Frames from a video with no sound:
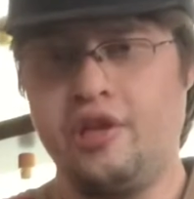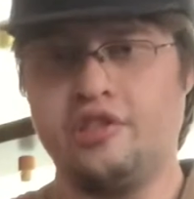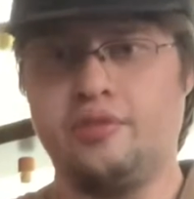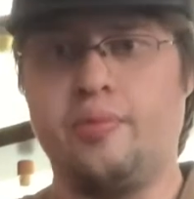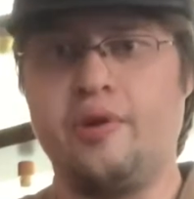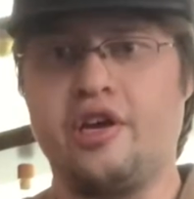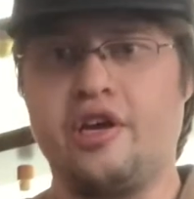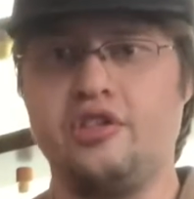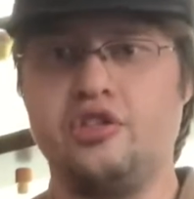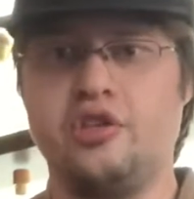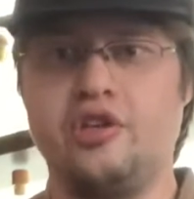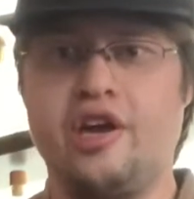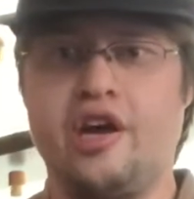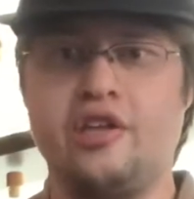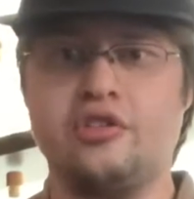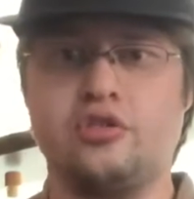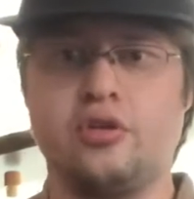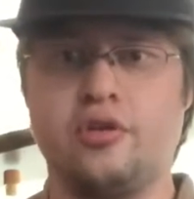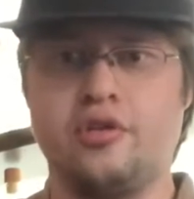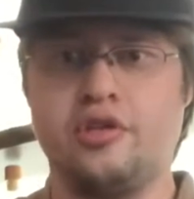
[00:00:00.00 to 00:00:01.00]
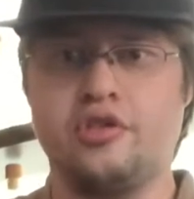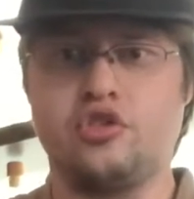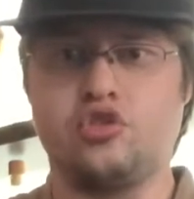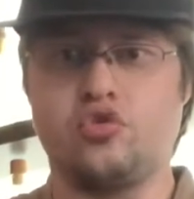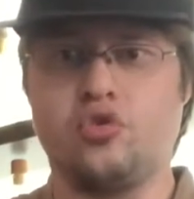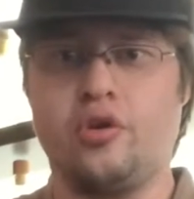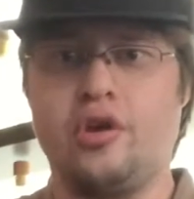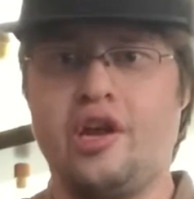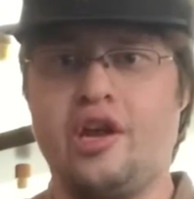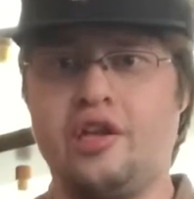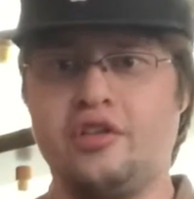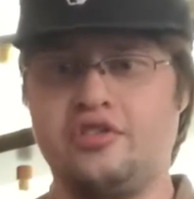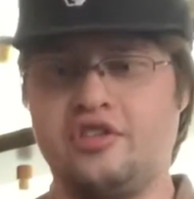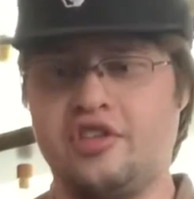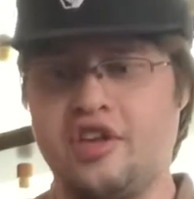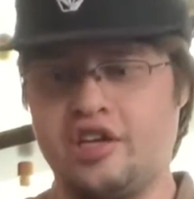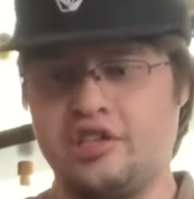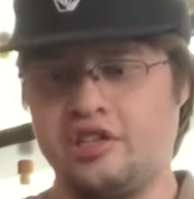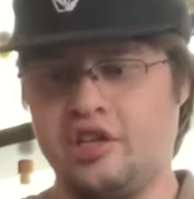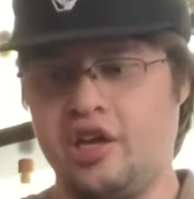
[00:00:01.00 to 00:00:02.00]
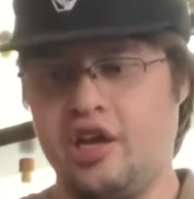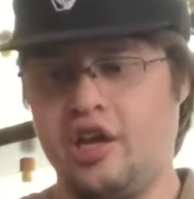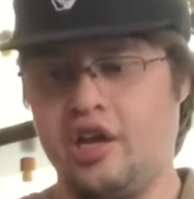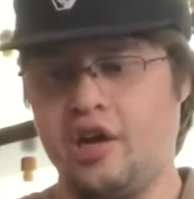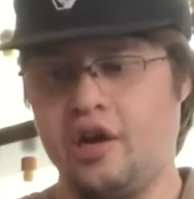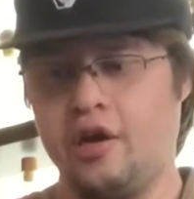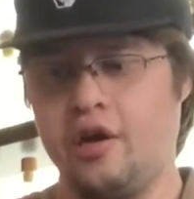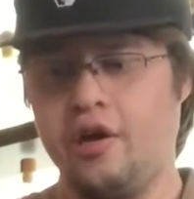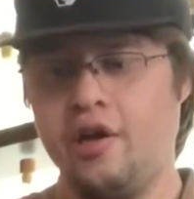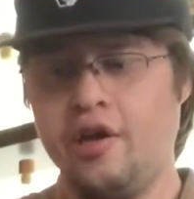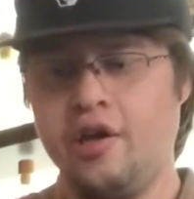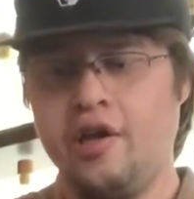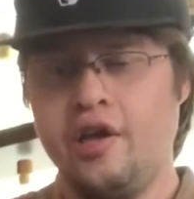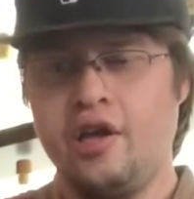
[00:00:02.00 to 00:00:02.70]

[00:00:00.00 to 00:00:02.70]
because you got sort of this grenade section here,